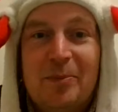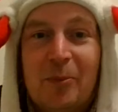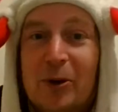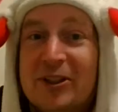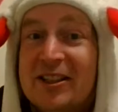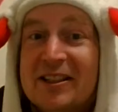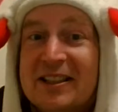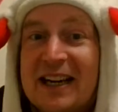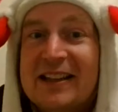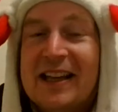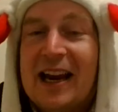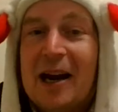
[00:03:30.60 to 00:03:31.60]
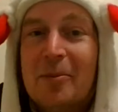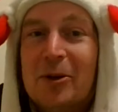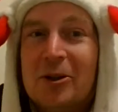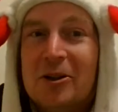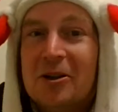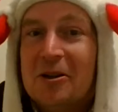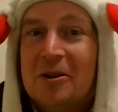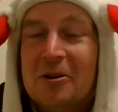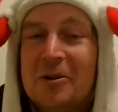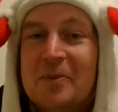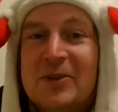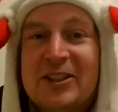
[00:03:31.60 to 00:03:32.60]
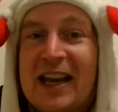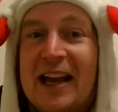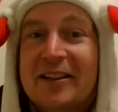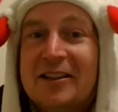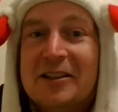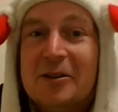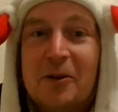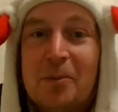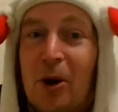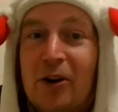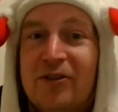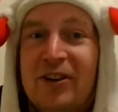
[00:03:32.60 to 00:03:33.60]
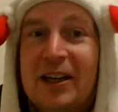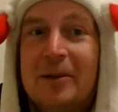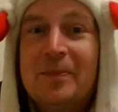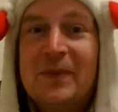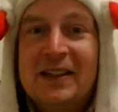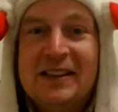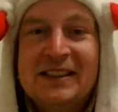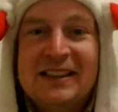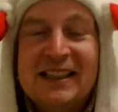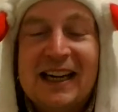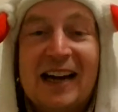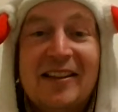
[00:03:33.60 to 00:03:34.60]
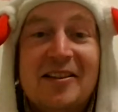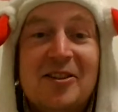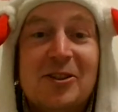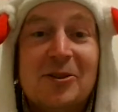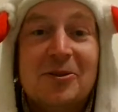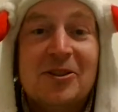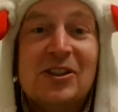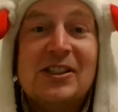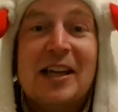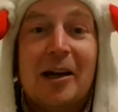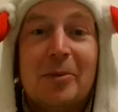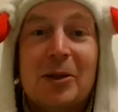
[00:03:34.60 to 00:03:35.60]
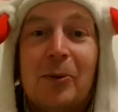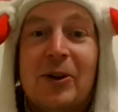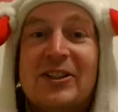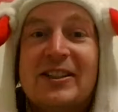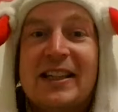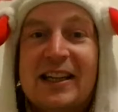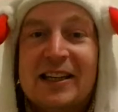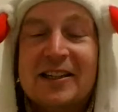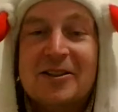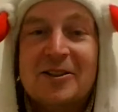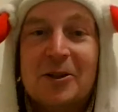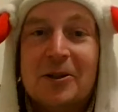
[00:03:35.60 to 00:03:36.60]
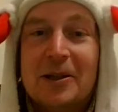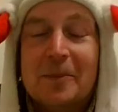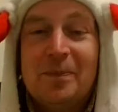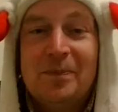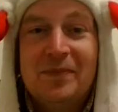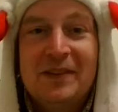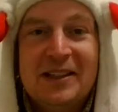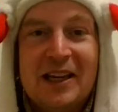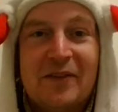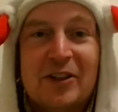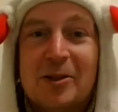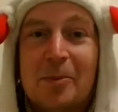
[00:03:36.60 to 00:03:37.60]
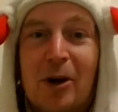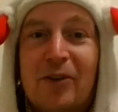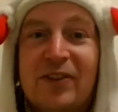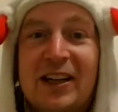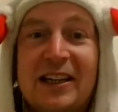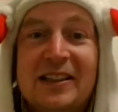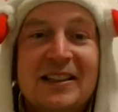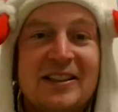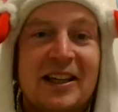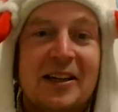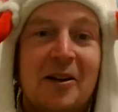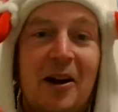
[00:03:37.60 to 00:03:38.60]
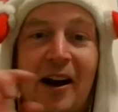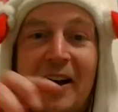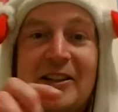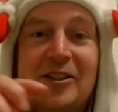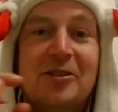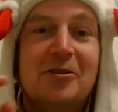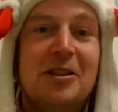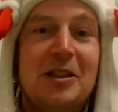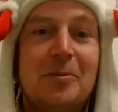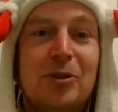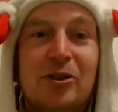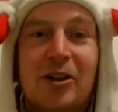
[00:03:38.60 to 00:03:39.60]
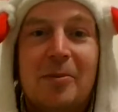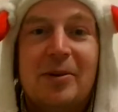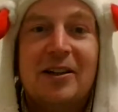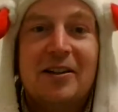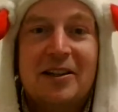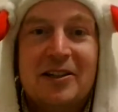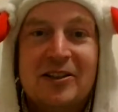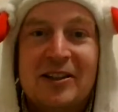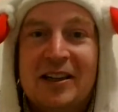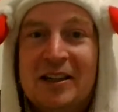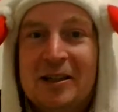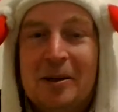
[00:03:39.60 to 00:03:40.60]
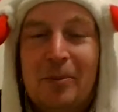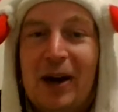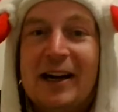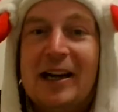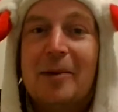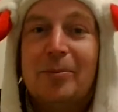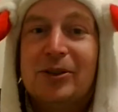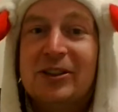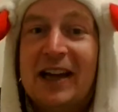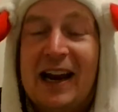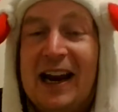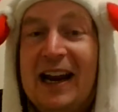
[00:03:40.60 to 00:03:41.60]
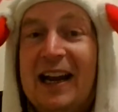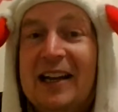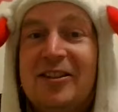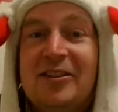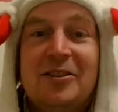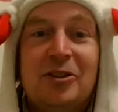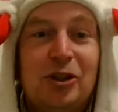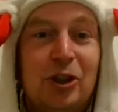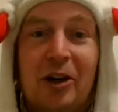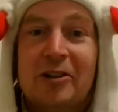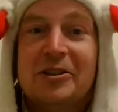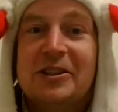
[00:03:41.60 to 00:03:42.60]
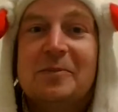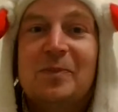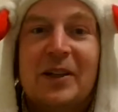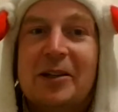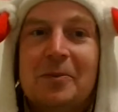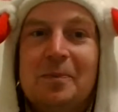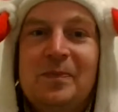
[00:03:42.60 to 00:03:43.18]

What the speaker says: what's inside the hamburger or salad or parfait? And then the students tell me what's in it. So, like, if it's a parfait, it's like ice cream, strawberries, pineapple, and chocolate. Like,